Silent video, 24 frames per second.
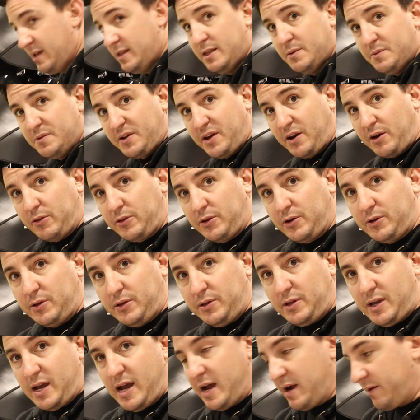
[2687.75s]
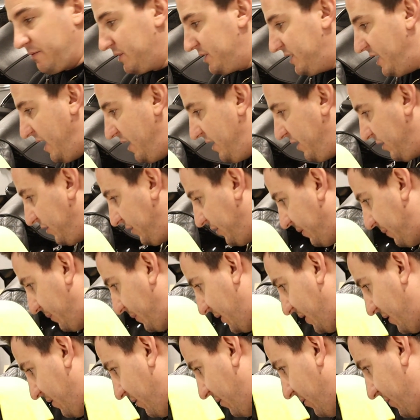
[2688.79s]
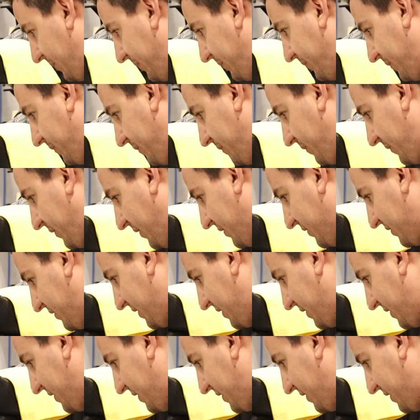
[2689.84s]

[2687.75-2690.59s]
And we've got our little retaining clip here. I'm going to